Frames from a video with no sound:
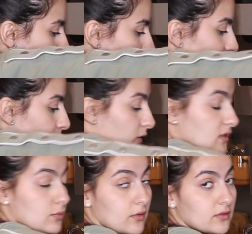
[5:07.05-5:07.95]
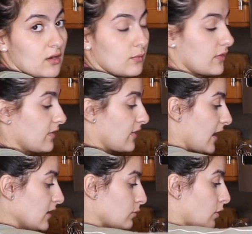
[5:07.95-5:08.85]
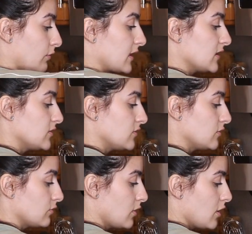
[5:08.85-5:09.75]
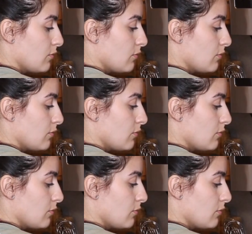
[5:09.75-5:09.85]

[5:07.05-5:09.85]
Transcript: And then once we're done with that, we're ready to